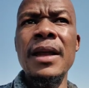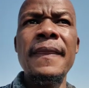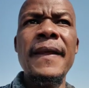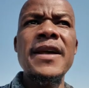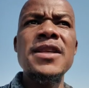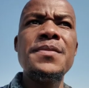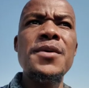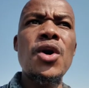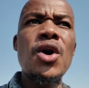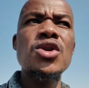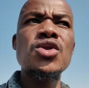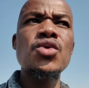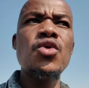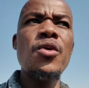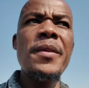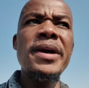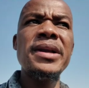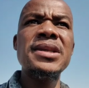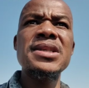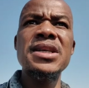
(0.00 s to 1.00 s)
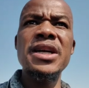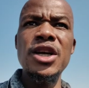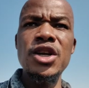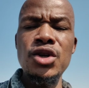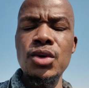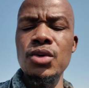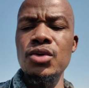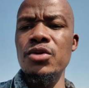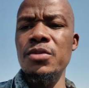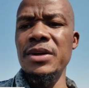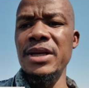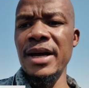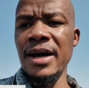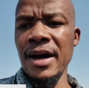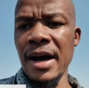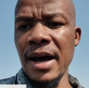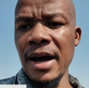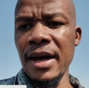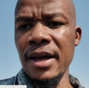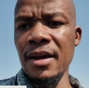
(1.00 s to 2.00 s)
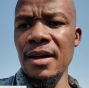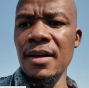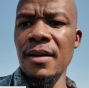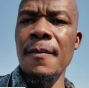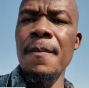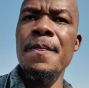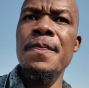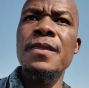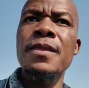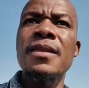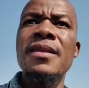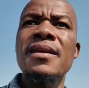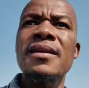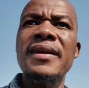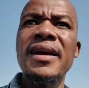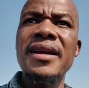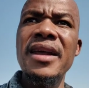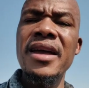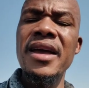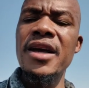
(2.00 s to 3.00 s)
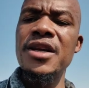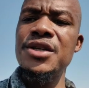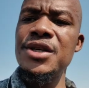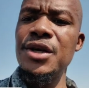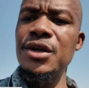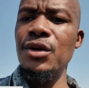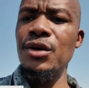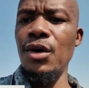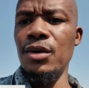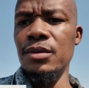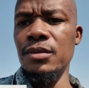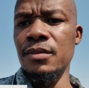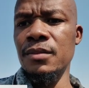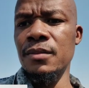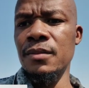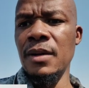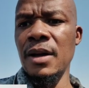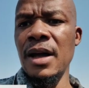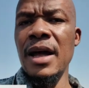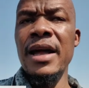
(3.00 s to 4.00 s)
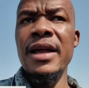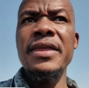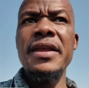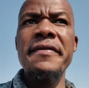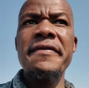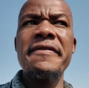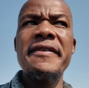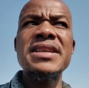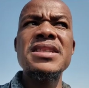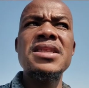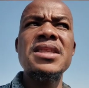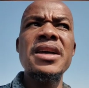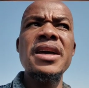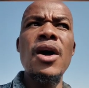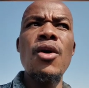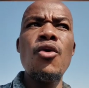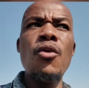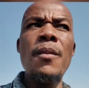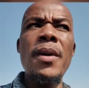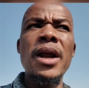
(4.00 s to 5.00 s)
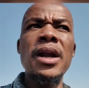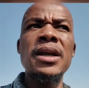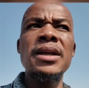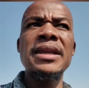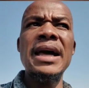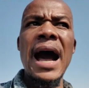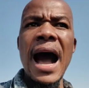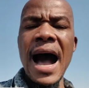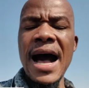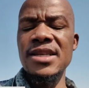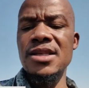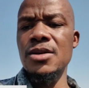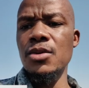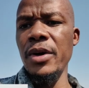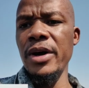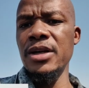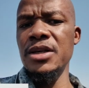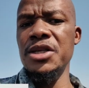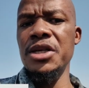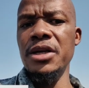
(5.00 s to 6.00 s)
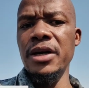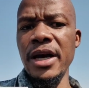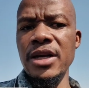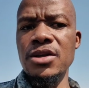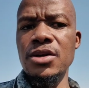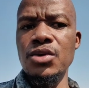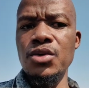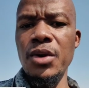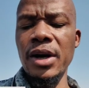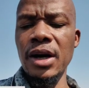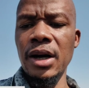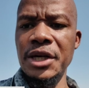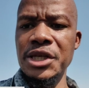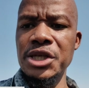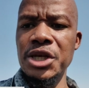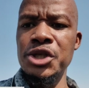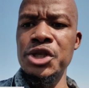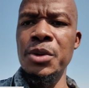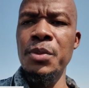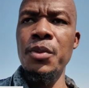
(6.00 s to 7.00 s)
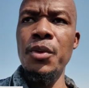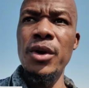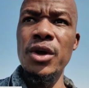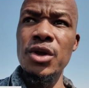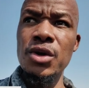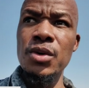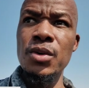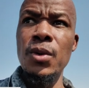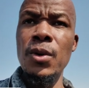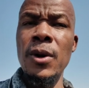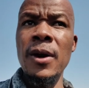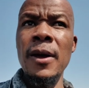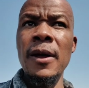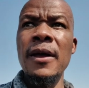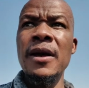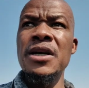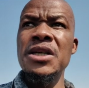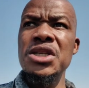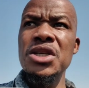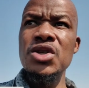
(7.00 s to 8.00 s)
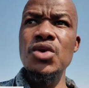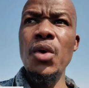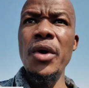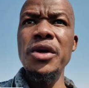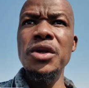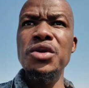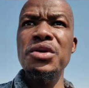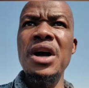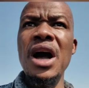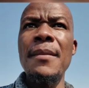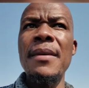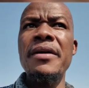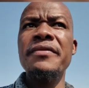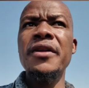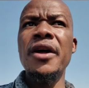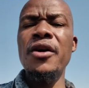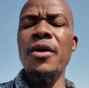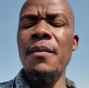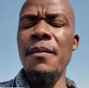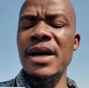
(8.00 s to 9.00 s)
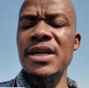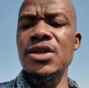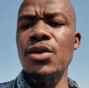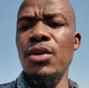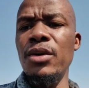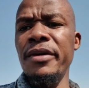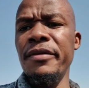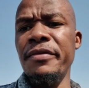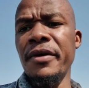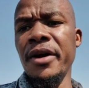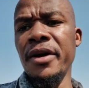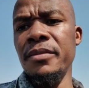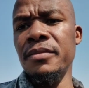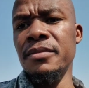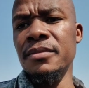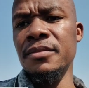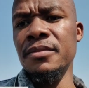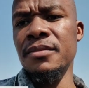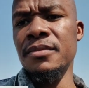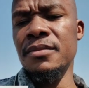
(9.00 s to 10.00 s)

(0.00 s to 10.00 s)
That's because women train you to be the guy that they can cheat on. The first thing a woman does when she gets into a relationship with you, she's going to come after your masculine frame.